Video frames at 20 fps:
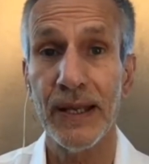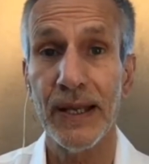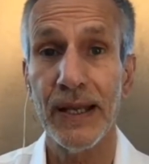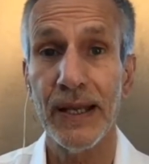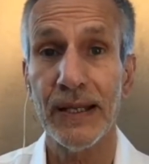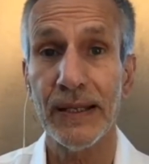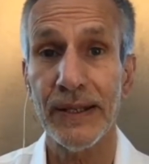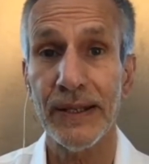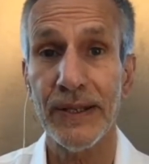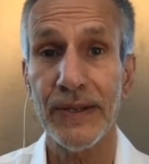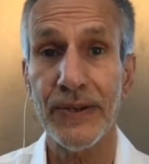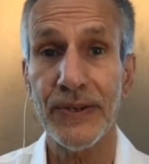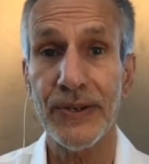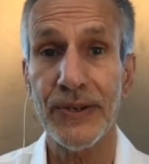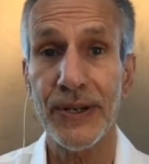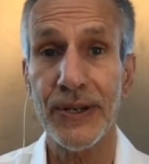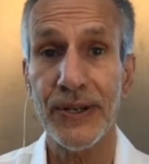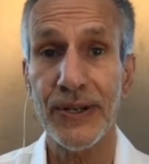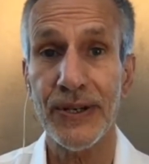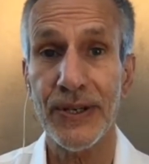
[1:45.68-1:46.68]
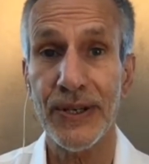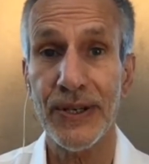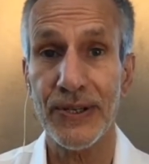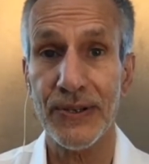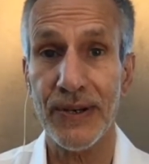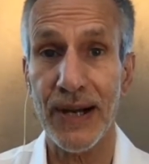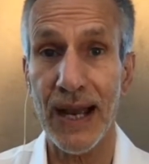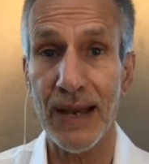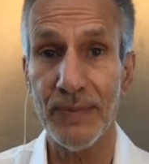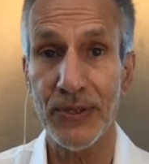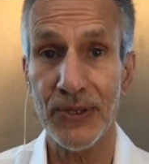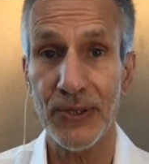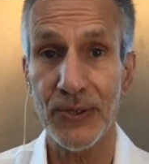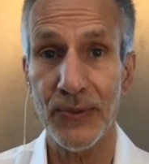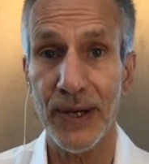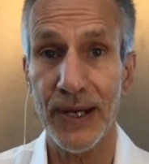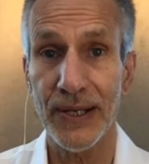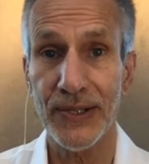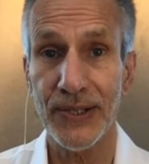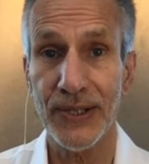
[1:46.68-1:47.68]
literature describes to
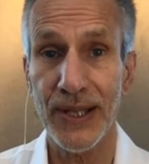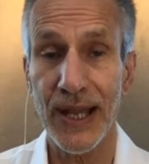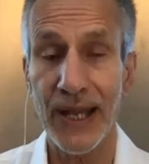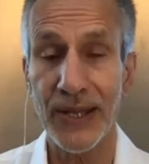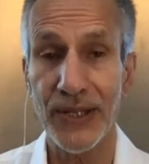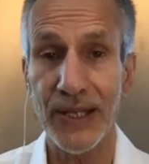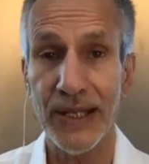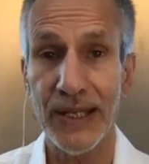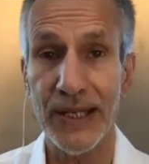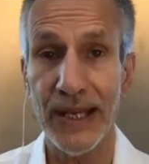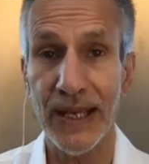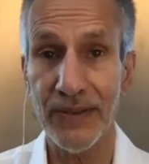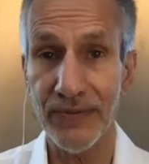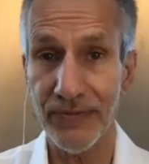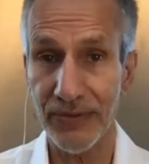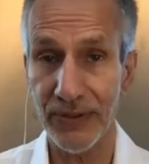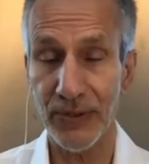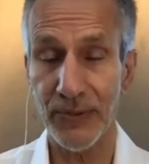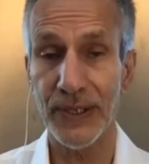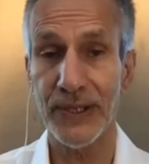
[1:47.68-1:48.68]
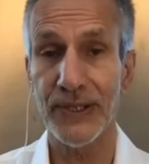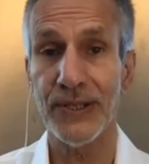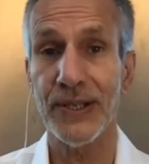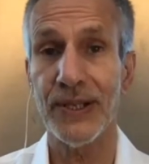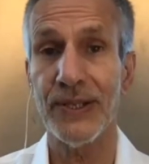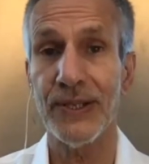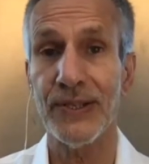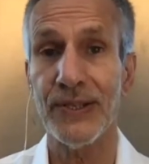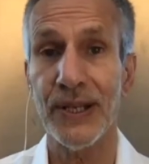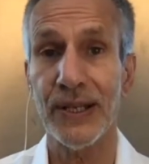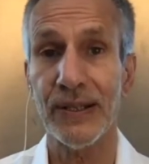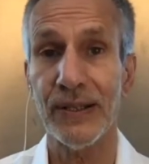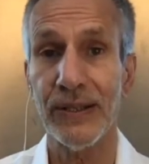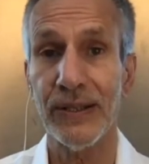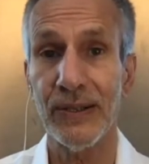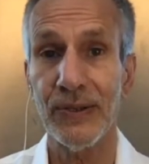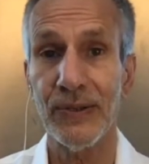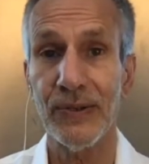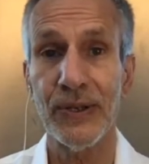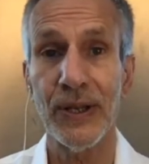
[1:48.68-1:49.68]
us that the influences
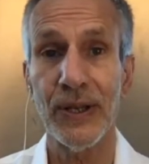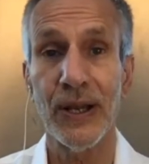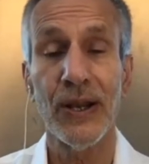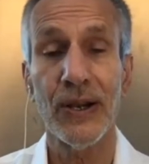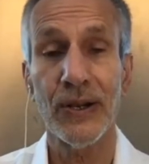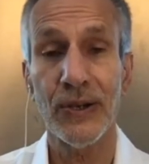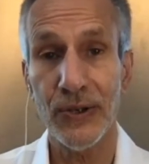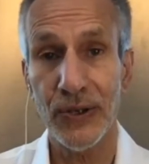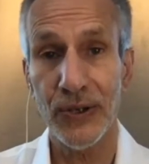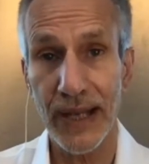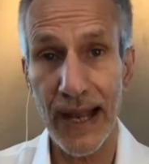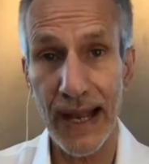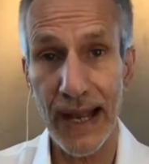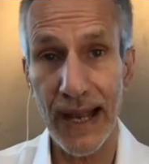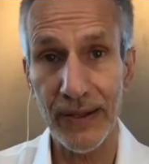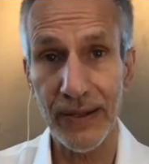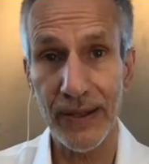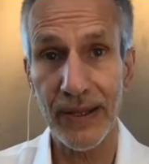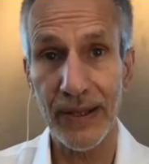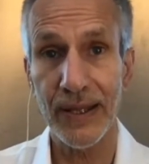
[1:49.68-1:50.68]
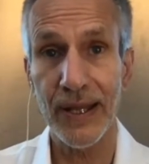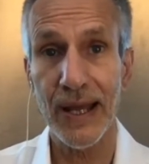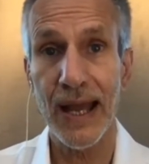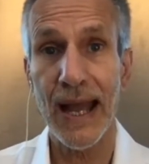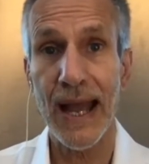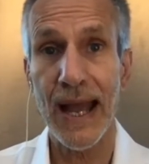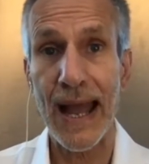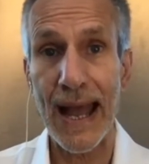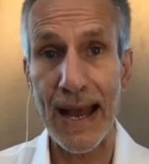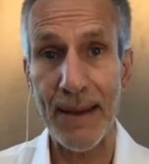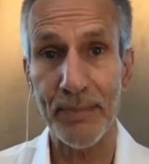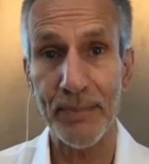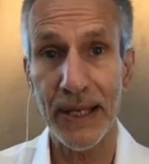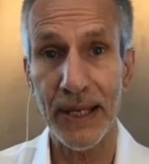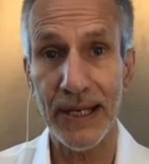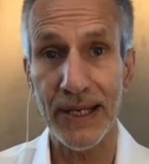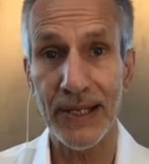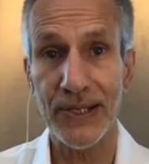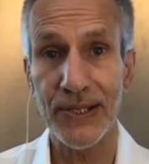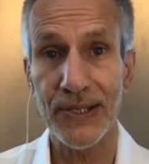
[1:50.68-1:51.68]
include good health,
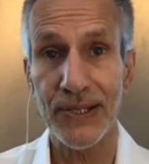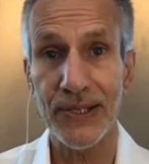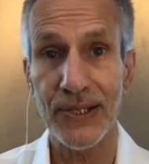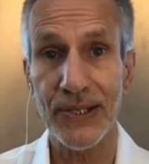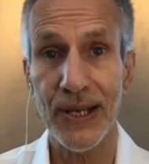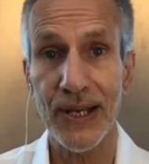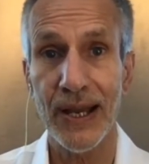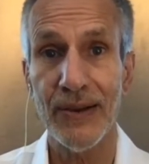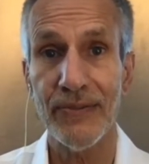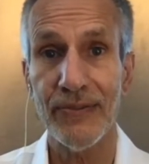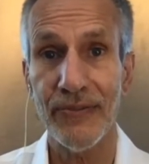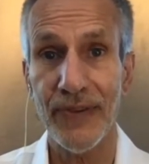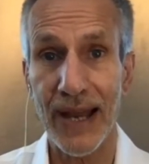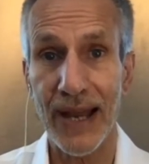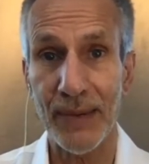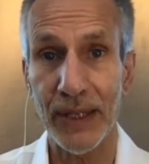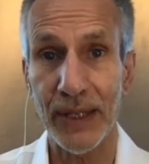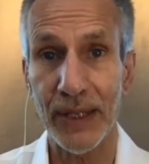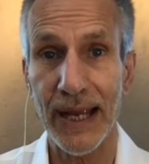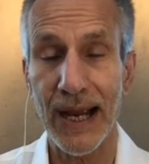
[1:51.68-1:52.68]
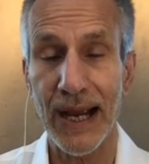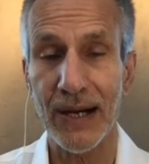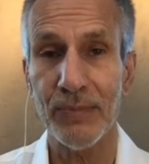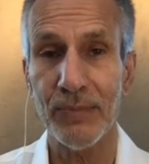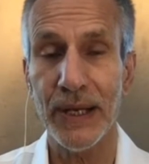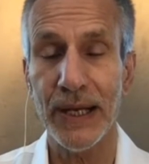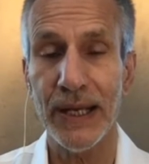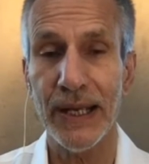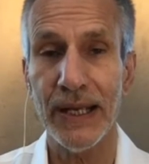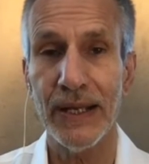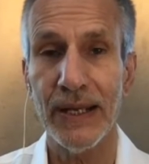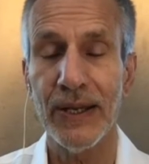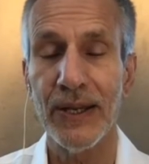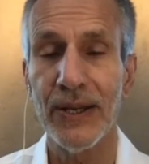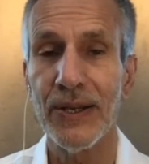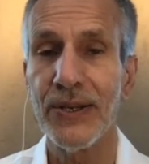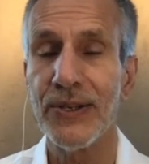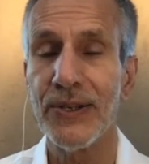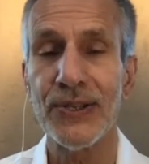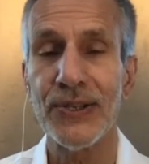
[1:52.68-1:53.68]
happiness, family harmony,
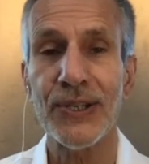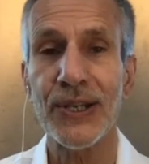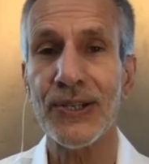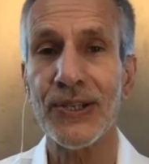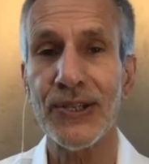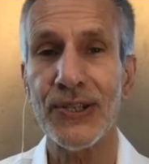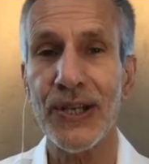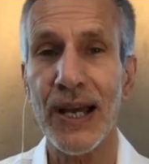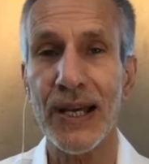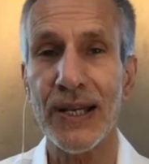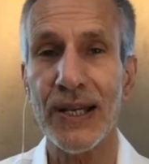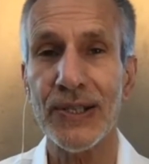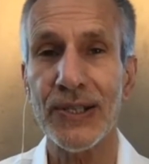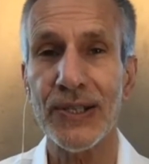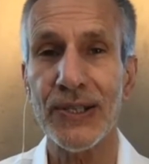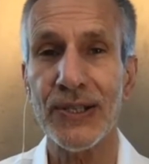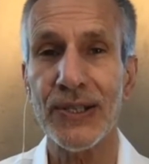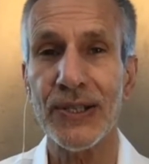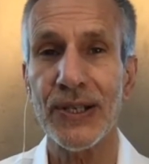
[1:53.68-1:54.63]
success,